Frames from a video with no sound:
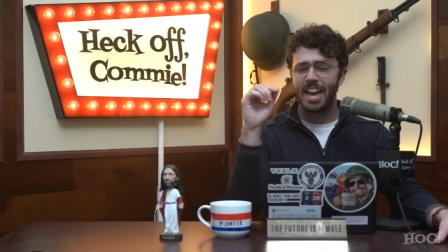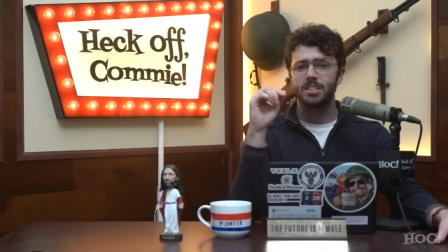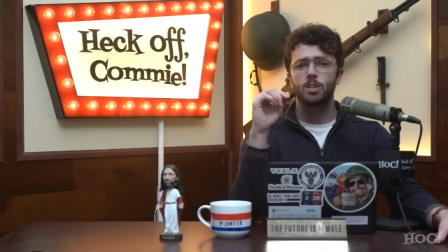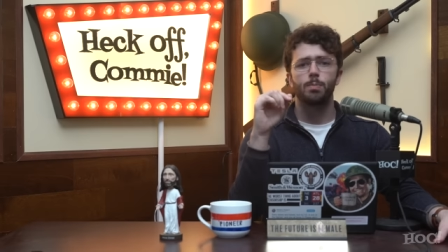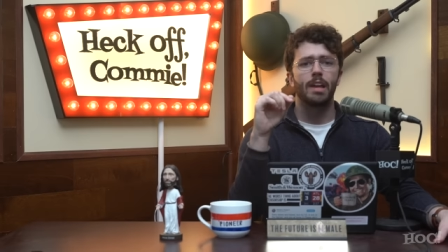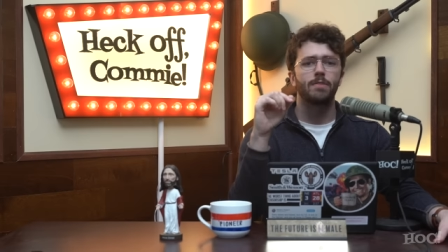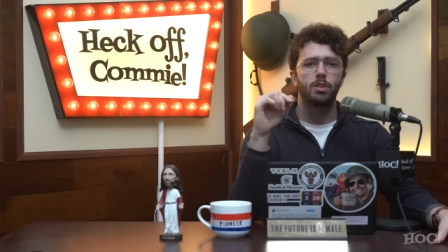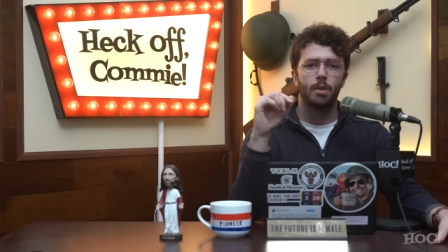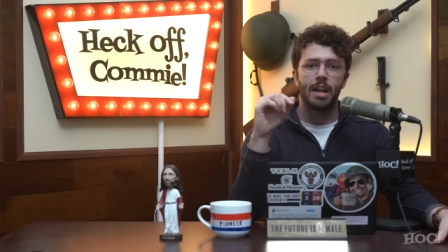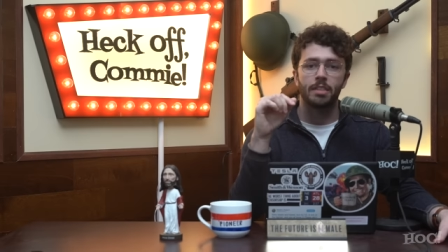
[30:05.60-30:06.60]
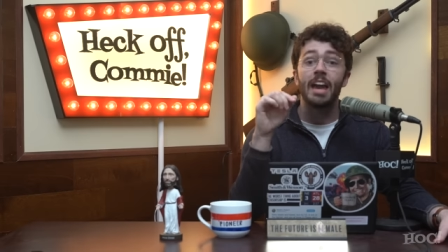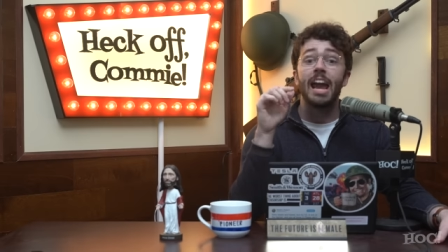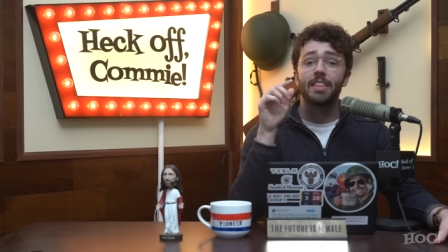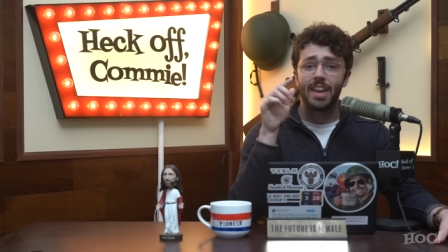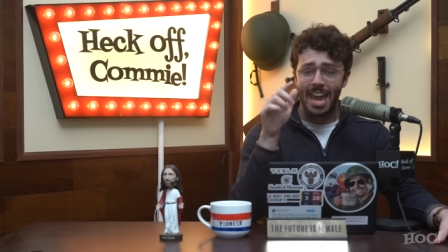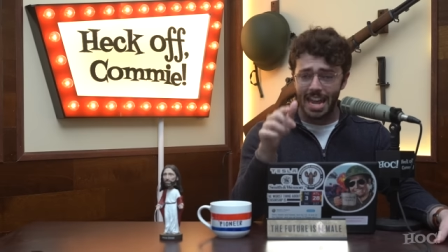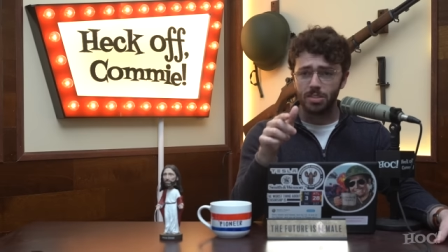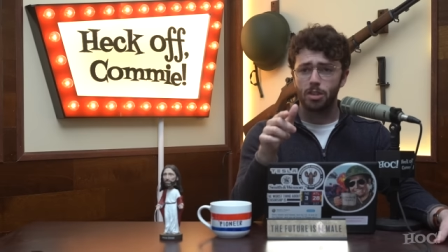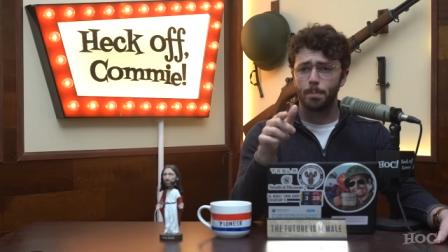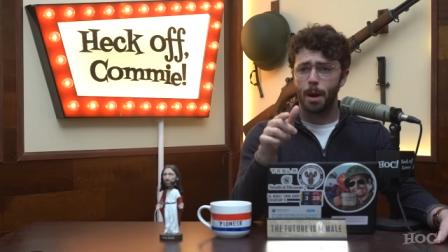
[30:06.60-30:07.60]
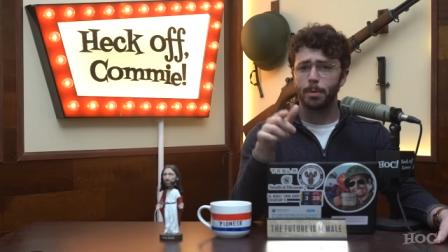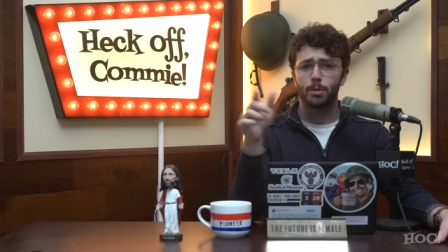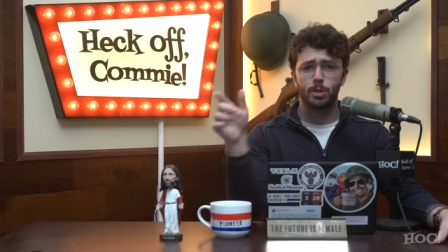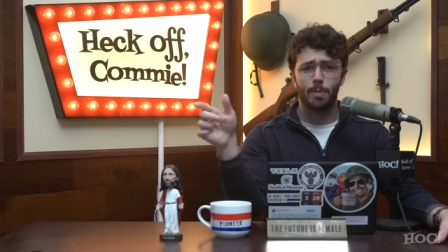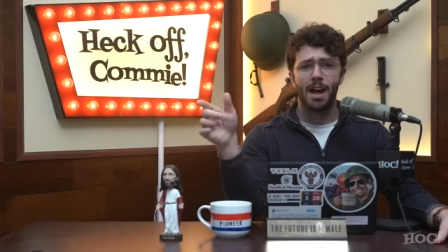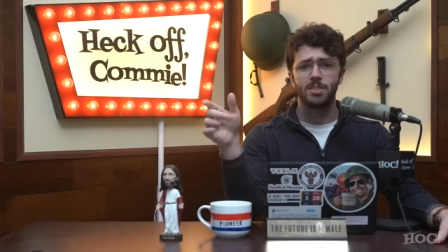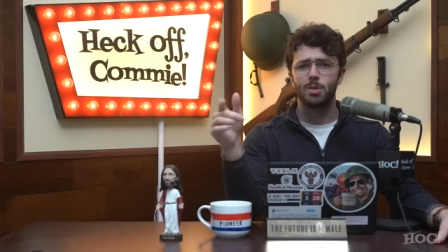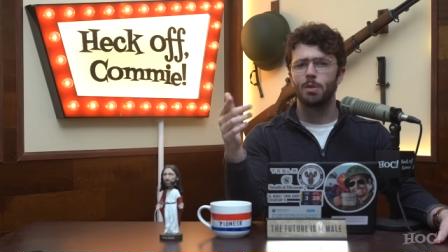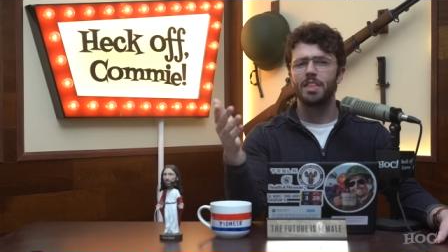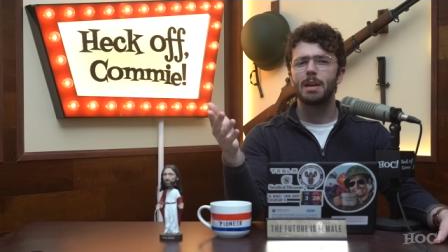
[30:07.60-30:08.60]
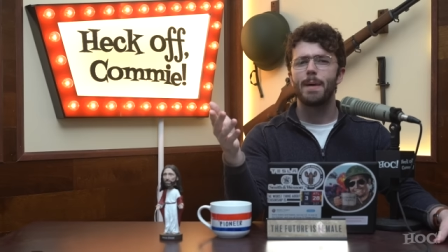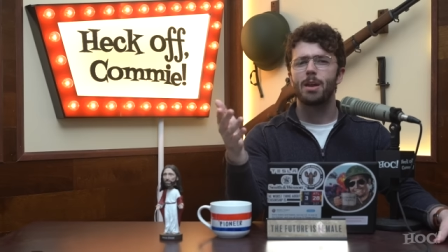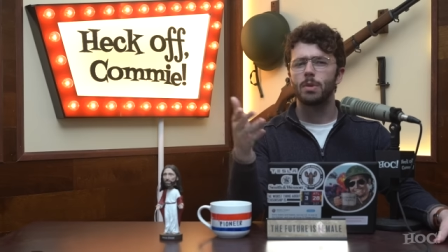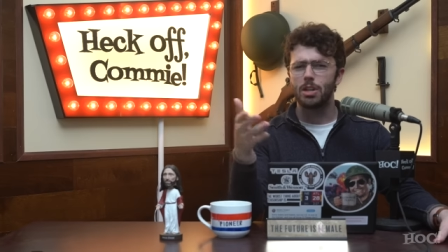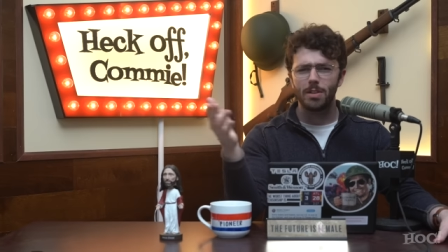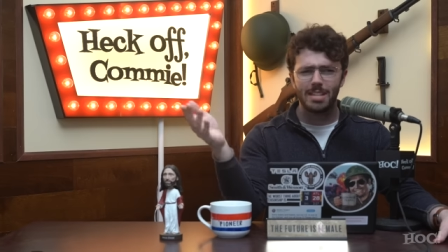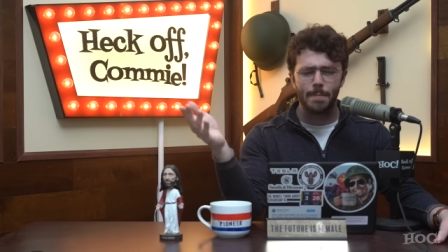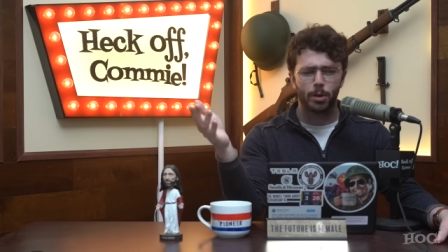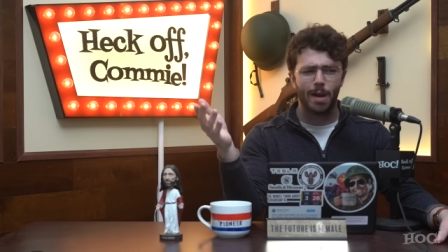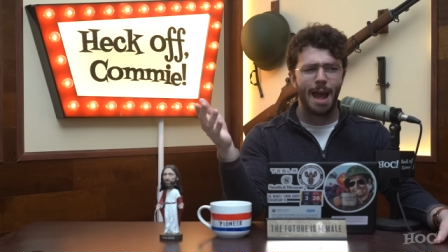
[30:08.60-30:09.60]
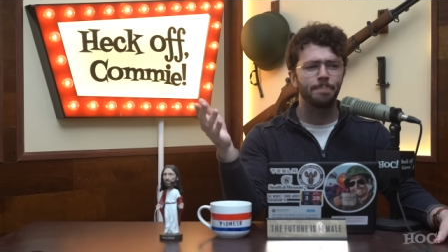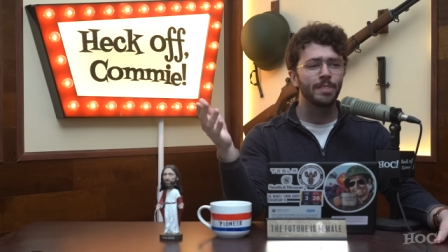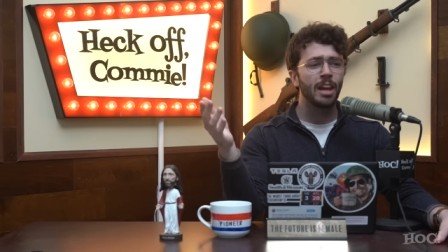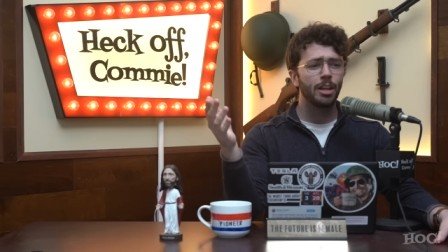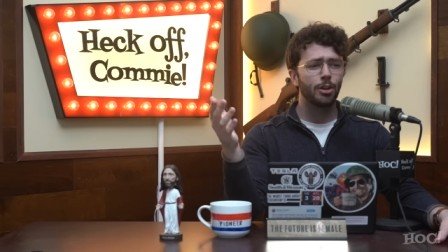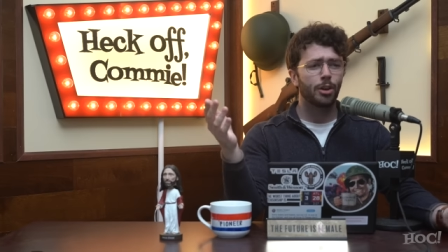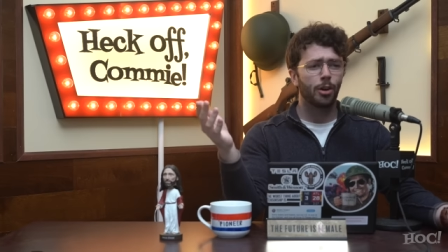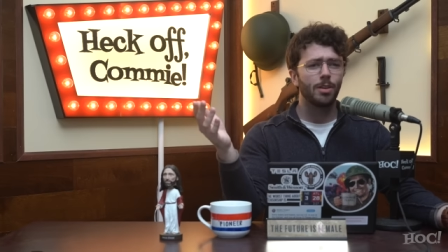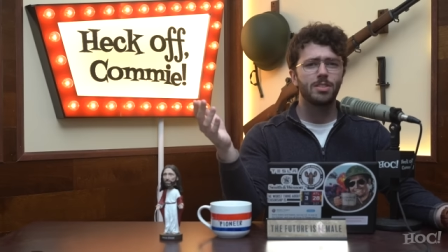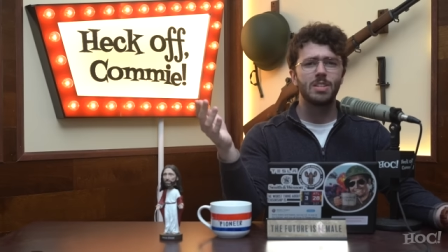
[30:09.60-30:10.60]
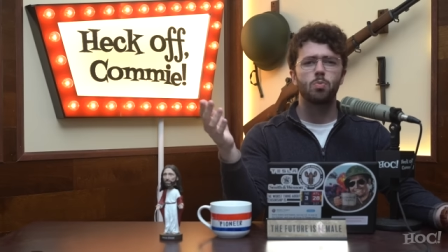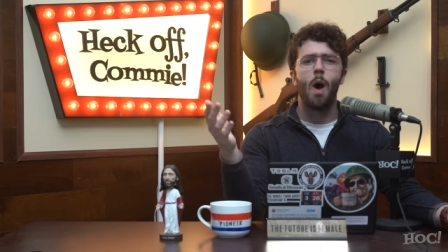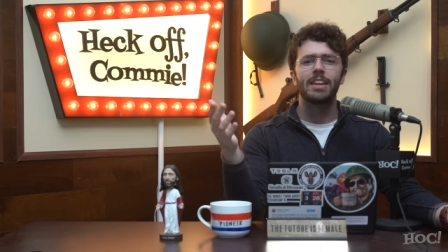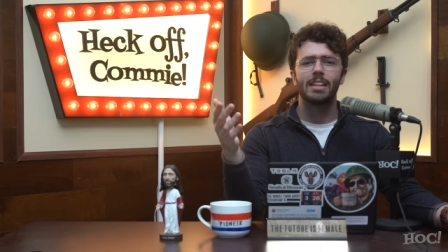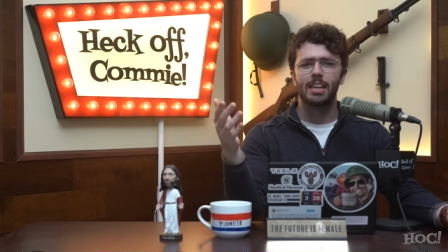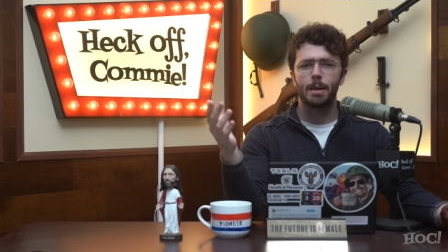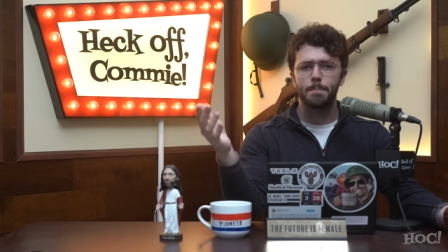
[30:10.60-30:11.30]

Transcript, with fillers: that display of strength and they hate that the public responds to it. Think about it. When you're a Democrat, your currency is whining like a